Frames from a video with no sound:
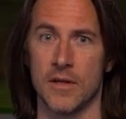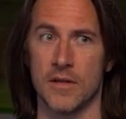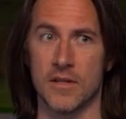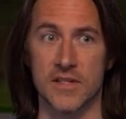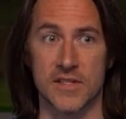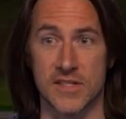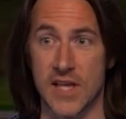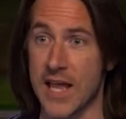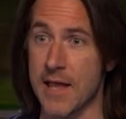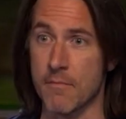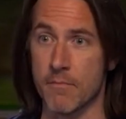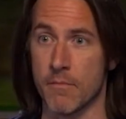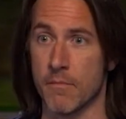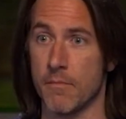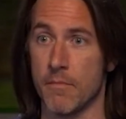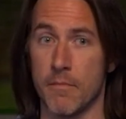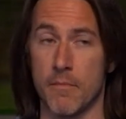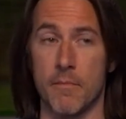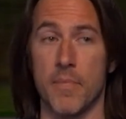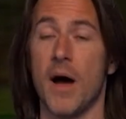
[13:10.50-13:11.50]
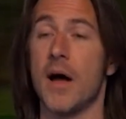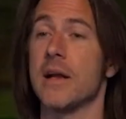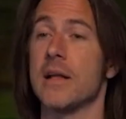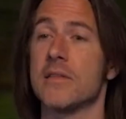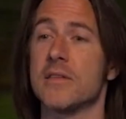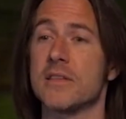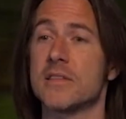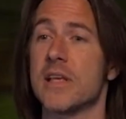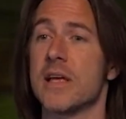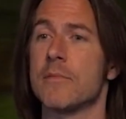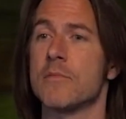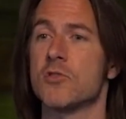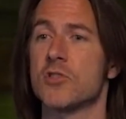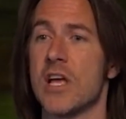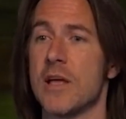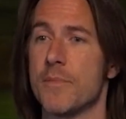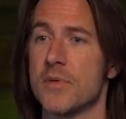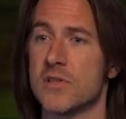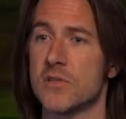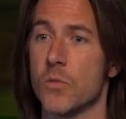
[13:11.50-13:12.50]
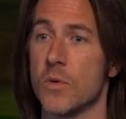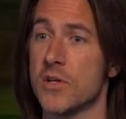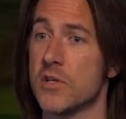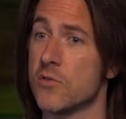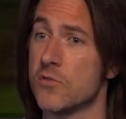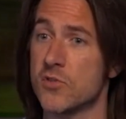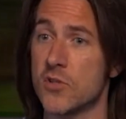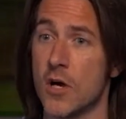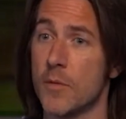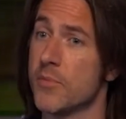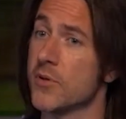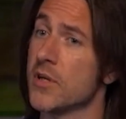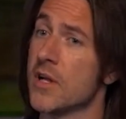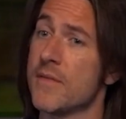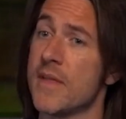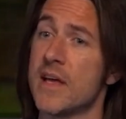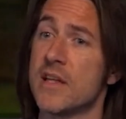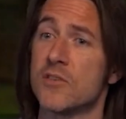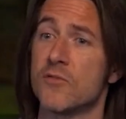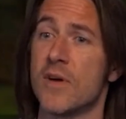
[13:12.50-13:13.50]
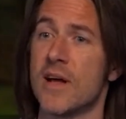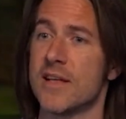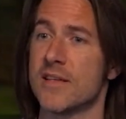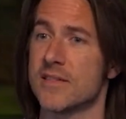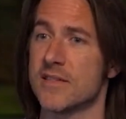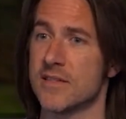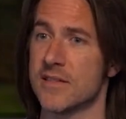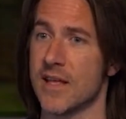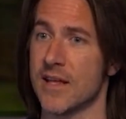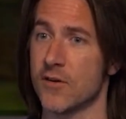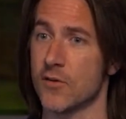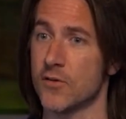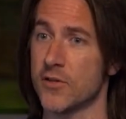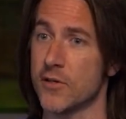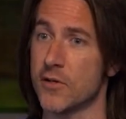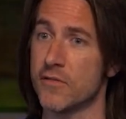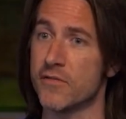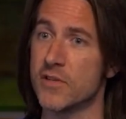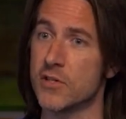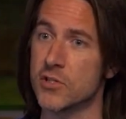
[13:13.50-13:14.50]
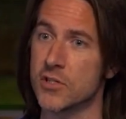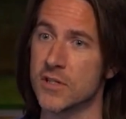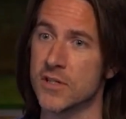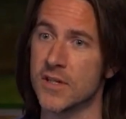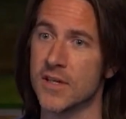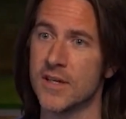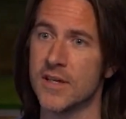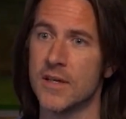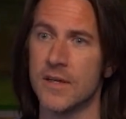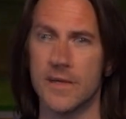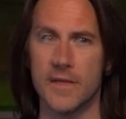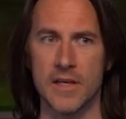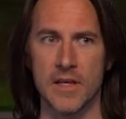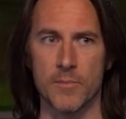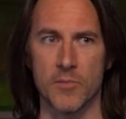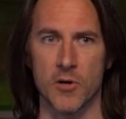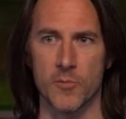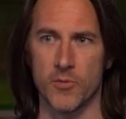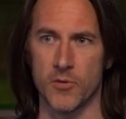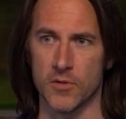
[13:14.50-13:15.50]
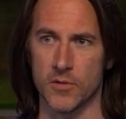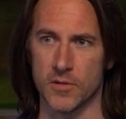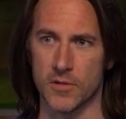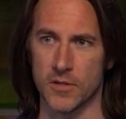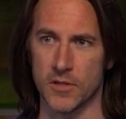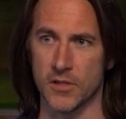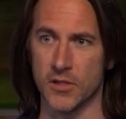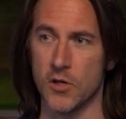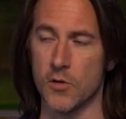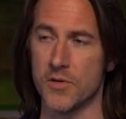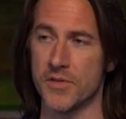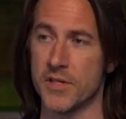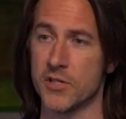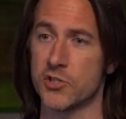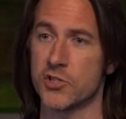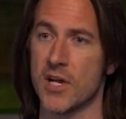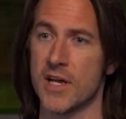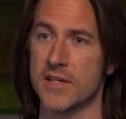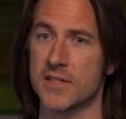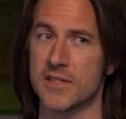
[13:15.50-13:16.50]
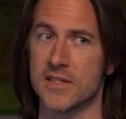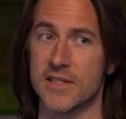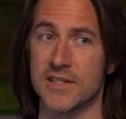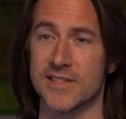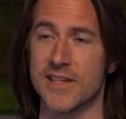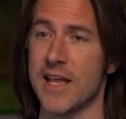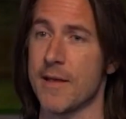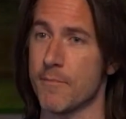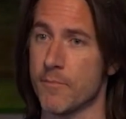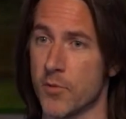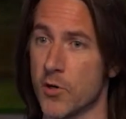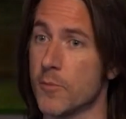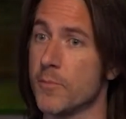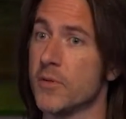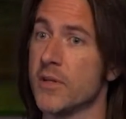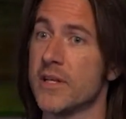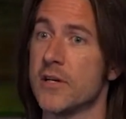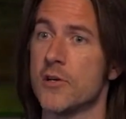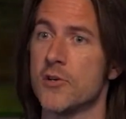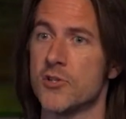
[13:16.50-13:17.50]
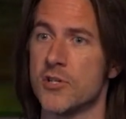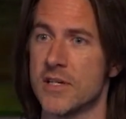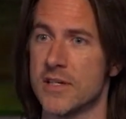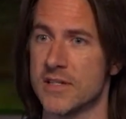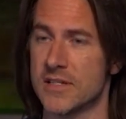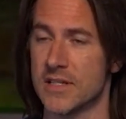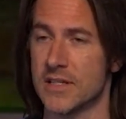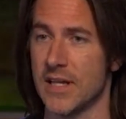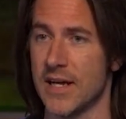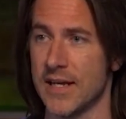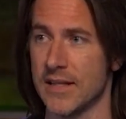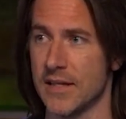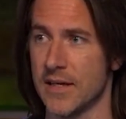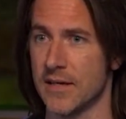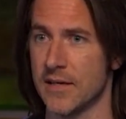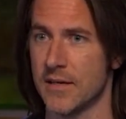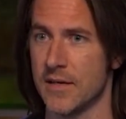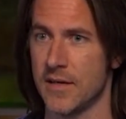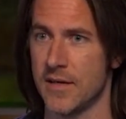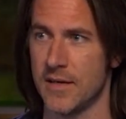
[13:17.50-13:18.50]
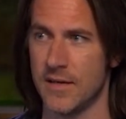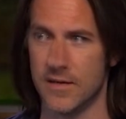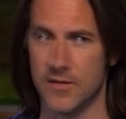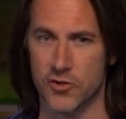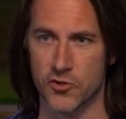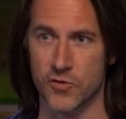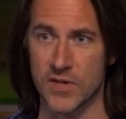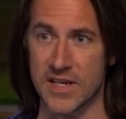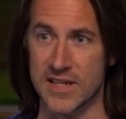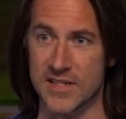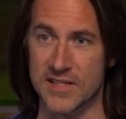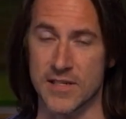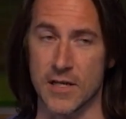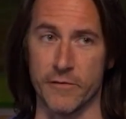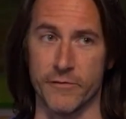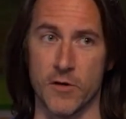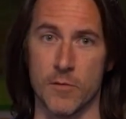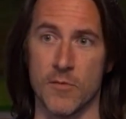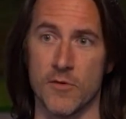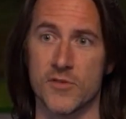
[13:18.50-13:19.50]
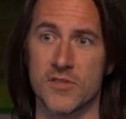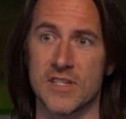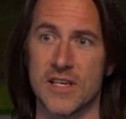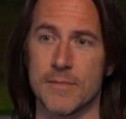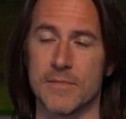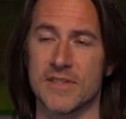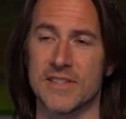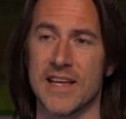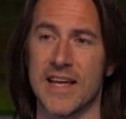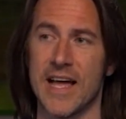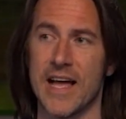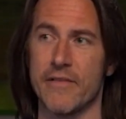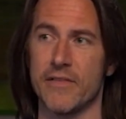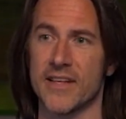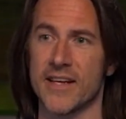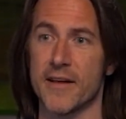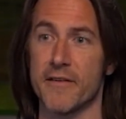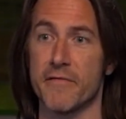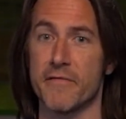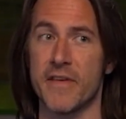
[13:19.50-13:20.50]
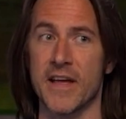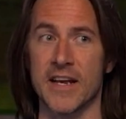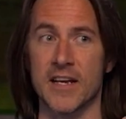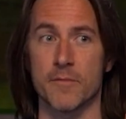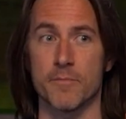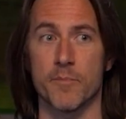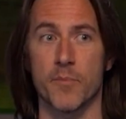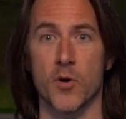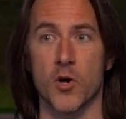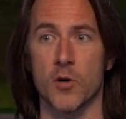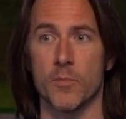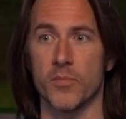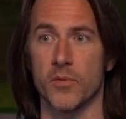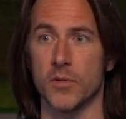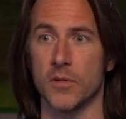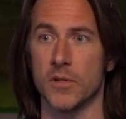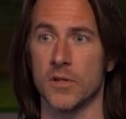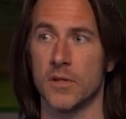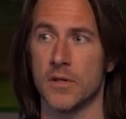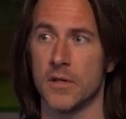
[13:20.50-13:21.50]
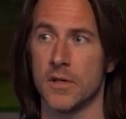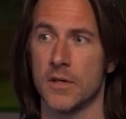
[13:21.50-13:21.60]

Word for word: the same body, the same shape as what you saw put on that dress in that earlier vision. The purple glow in the chest, the same purple energy as Delilah. Tree itself almost seems to have like a faint purple